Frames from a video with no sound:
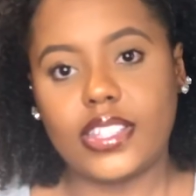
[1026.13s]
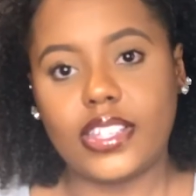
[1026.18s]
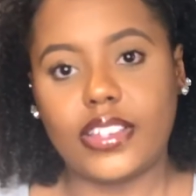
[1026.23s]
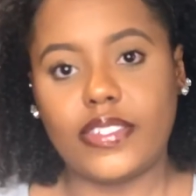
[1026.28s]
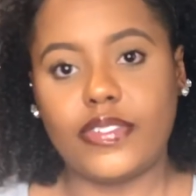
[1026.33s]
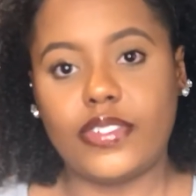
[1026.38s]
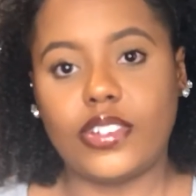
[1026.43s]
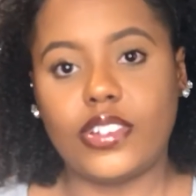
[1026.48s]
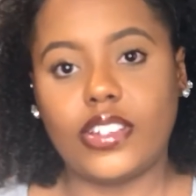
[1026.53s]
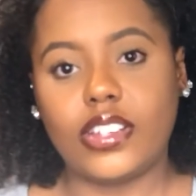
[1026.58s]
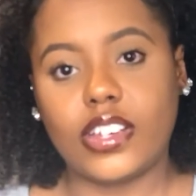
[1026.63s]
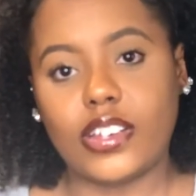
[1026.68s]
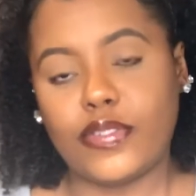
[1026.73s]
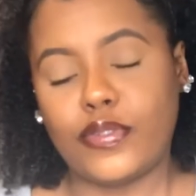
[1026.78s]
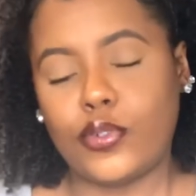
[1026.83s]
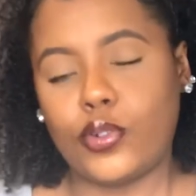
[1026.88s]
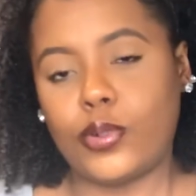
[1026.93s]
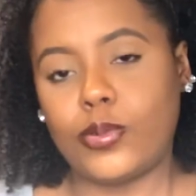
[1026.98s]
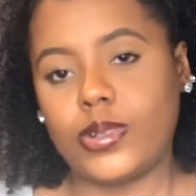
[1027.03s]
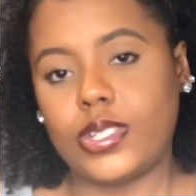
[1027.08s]
if you're looking
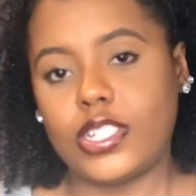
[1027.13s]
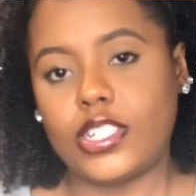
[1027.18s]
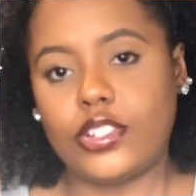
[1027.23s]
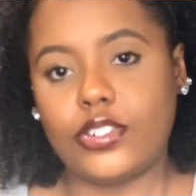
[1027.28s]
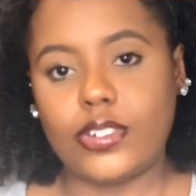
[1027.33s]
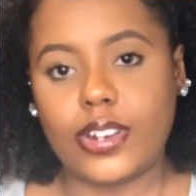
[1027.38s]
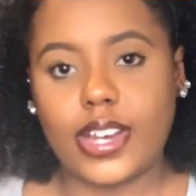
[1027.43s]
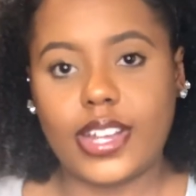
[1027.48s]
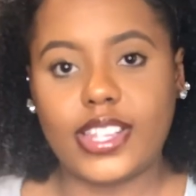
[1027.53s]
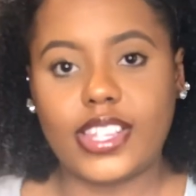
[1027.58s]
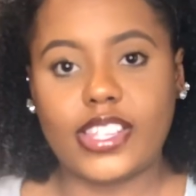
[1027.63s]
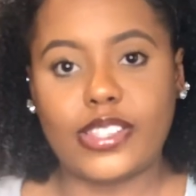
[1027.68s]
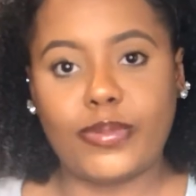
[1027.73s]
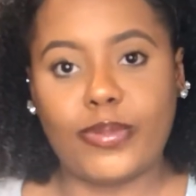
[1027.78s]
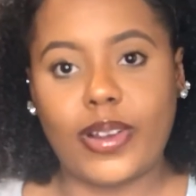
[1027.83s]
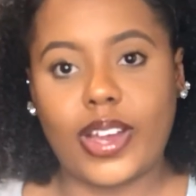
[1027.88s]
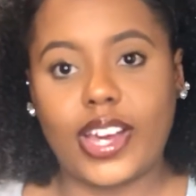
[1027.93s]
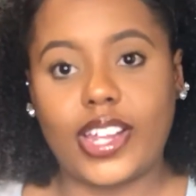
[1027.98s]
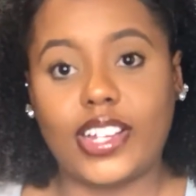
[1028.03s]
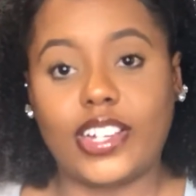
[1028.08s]
forward to trying these
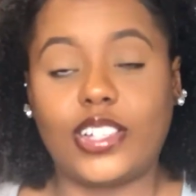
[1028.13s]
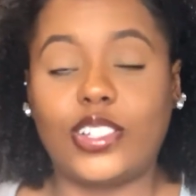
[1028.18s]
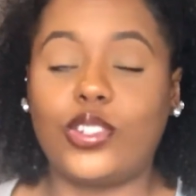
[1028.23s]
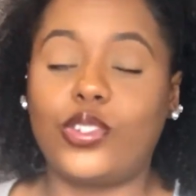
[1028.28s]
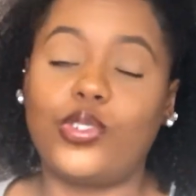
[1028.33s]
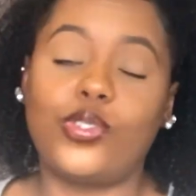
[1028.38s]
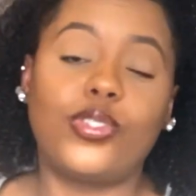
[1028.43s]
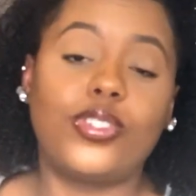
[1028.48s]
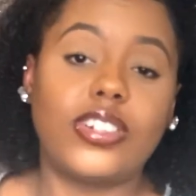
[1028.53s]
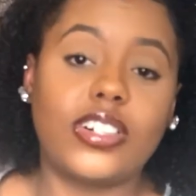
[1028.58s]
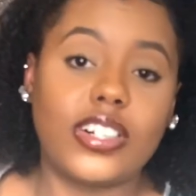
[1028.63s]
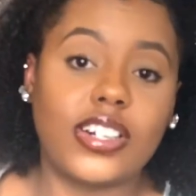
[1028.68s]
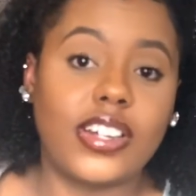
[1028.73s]
products, or